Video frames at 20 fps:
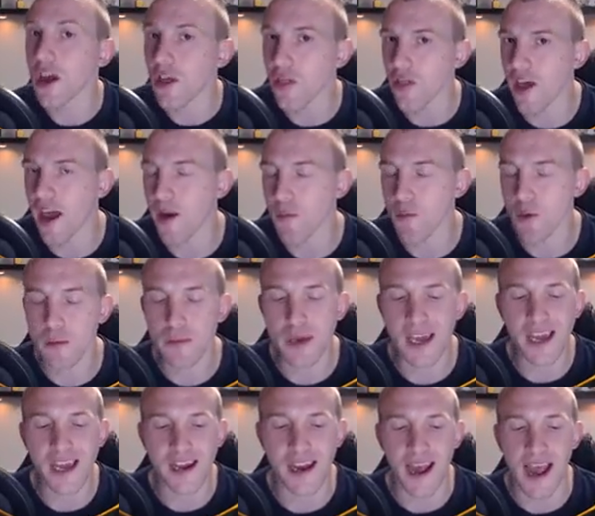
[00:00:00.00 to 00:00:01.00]
That will
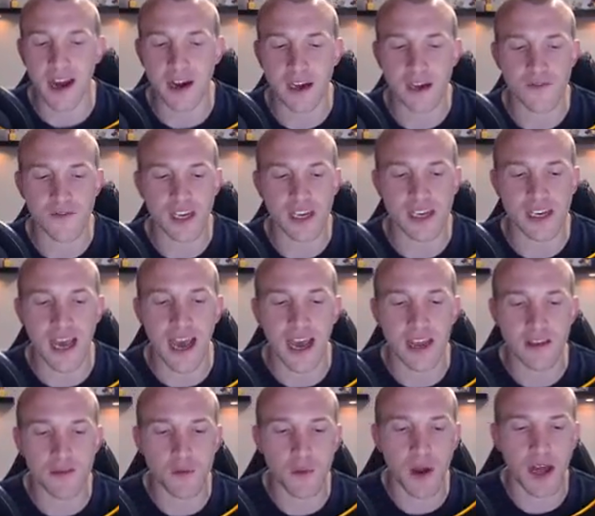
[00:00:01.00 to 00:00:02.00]
make it activate
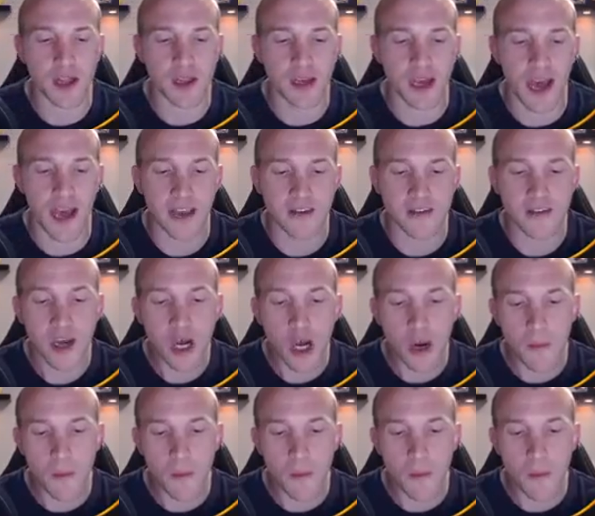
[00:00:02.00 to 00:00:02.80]
as well, guys.